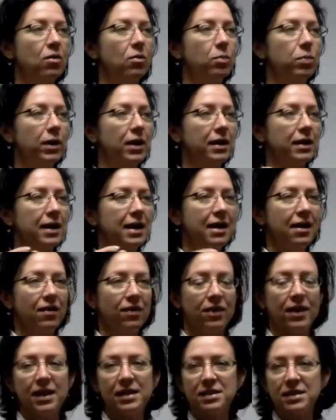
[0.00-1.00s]
but
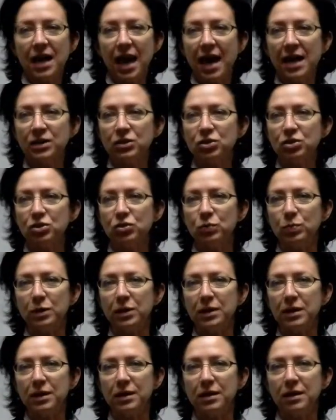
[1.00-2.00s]
they tend
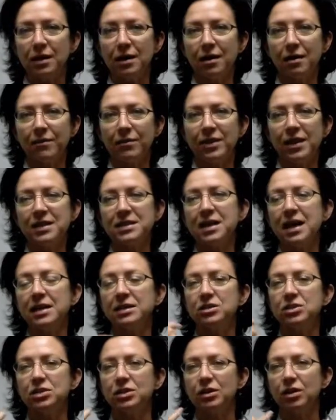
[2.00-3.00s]

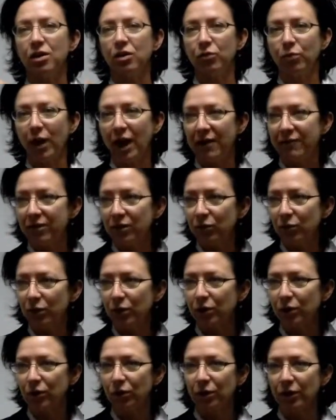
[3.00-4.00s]
to arrive at
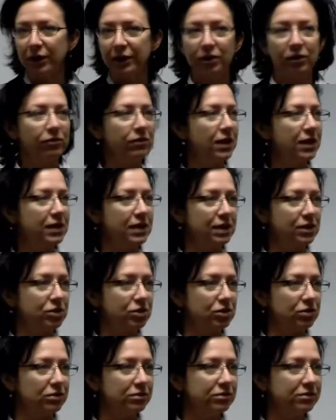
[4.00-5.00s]
work earlier if they need
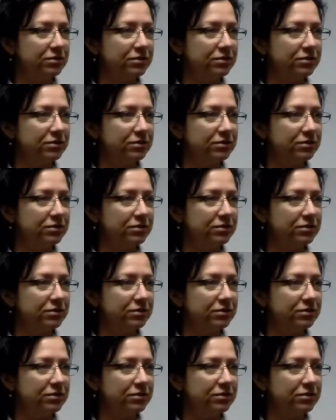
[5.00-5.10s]
to.